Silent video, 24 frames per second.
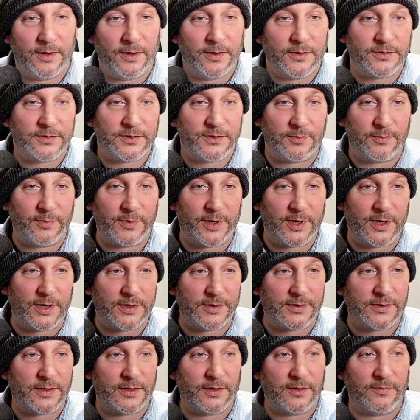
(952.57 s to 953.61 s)
Took me years
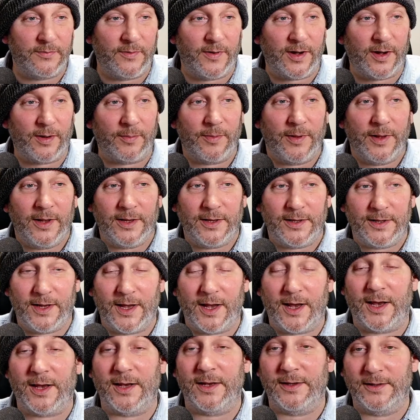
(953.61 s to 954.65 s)
to develop.
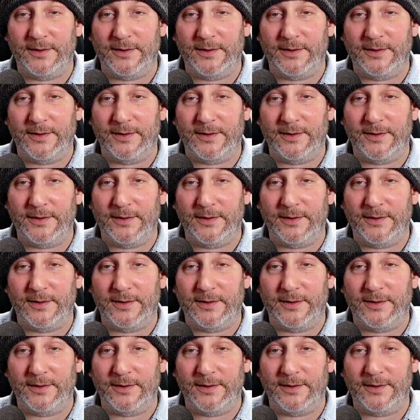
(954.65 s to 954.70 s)
Yeah.